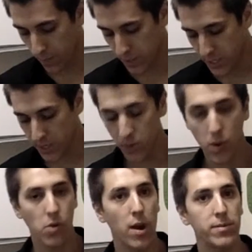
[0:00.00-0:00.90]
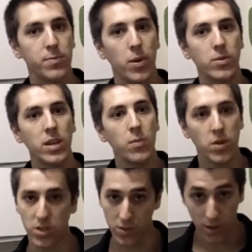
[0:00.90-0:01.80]
61 grams of protein,
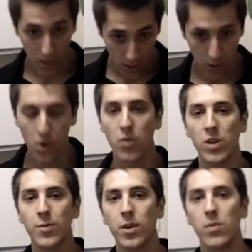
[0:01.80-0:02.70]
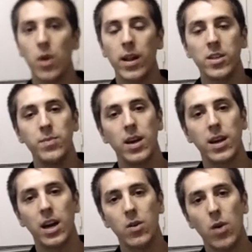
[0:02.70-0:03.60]
which is right where I want it to be. I
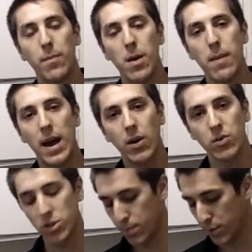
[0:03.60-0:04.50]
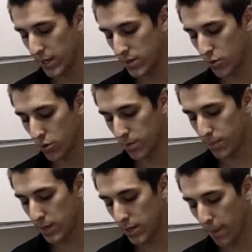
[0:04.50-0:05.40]
kind of want my macro split to
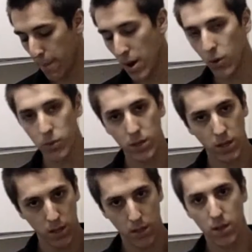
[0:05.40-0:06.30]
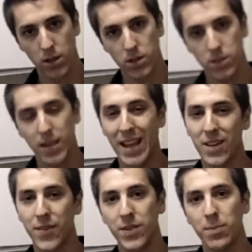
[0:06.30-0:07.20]
be about 10
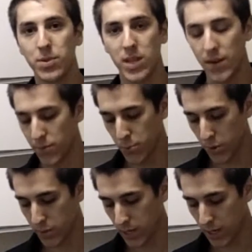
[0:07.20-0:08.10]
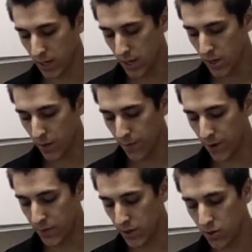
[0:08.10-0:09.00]
to 15% for protein.
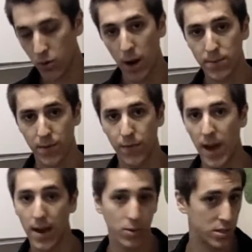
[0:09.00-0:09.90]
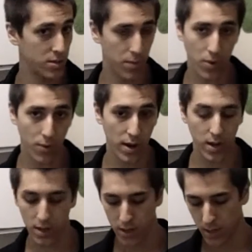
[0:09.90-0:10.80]
52 grams of fat, which is about right.